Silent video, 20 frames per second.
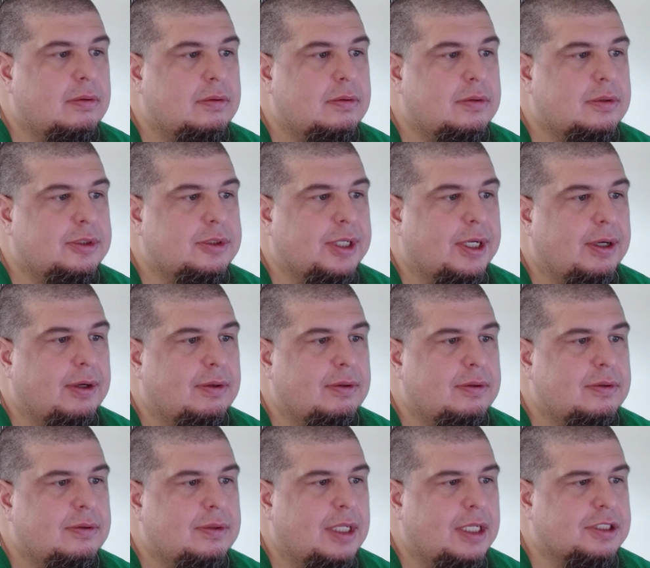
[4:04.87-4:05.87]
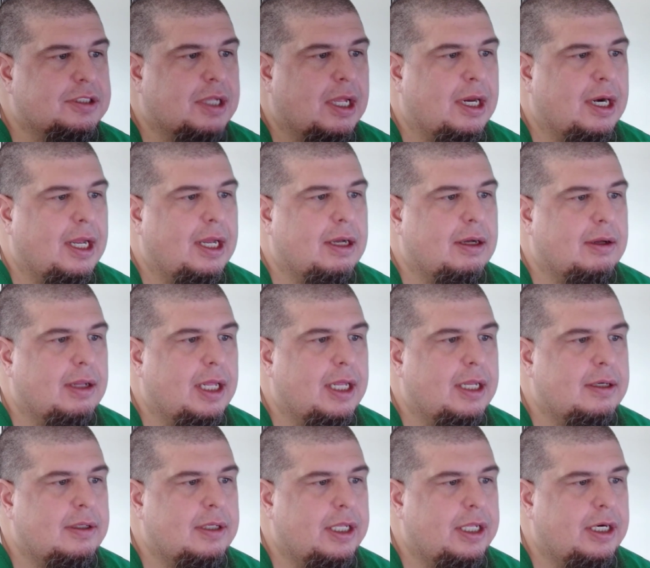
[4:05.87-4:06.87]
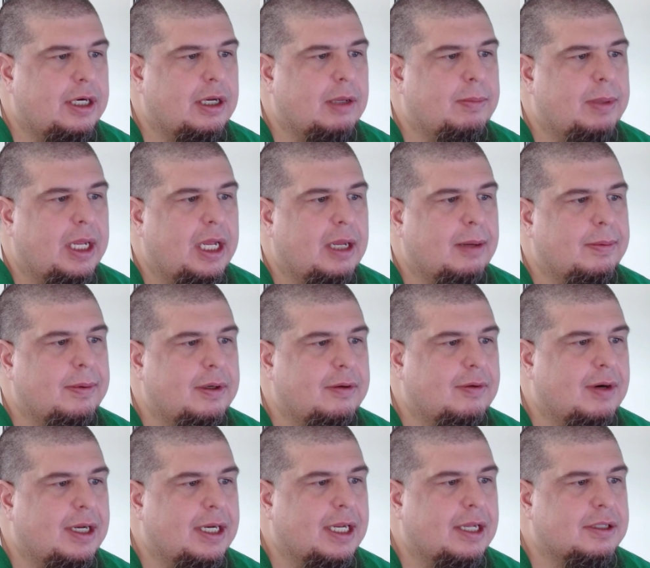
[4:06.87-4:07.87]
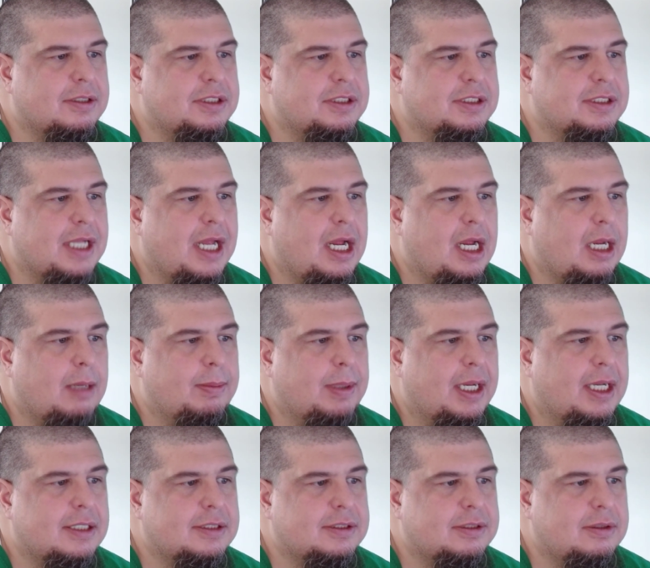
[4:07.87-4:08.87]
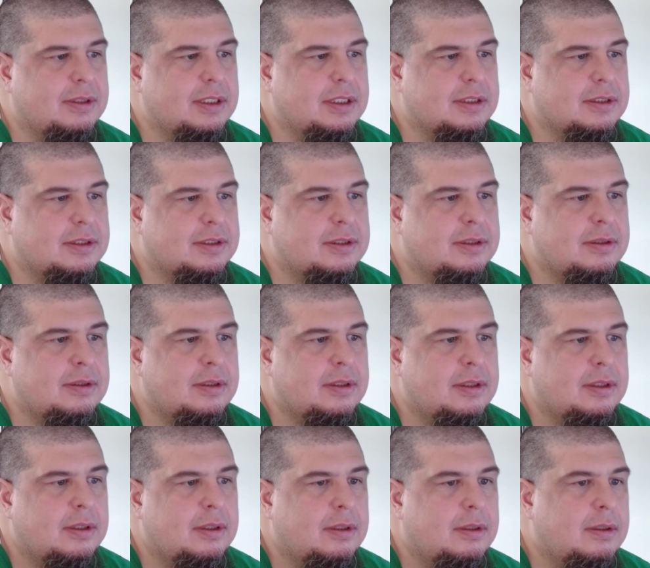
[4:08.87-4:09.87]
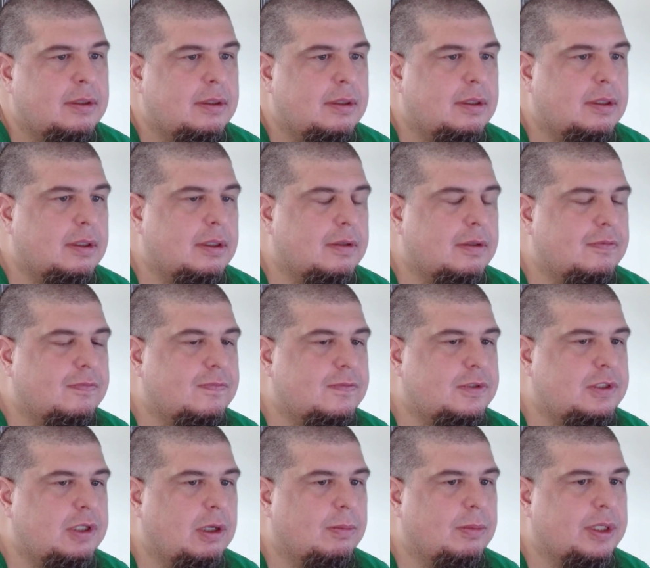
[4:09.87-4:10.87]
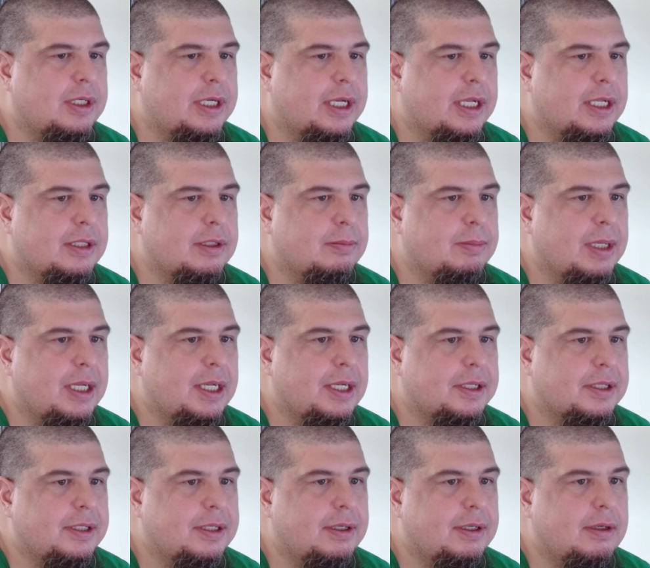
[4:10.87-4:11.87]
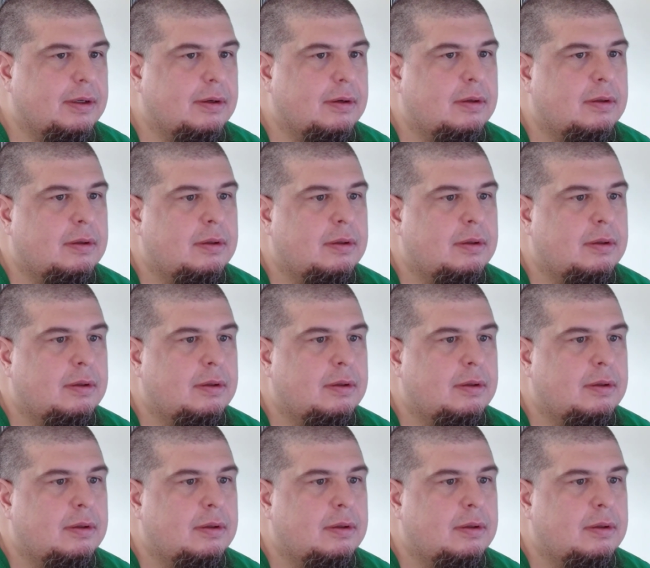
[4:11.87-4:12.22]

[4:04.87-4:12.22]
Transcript: So that's kind of how that ended up happening. Right now it's just a haphazardness of jumbled together back there.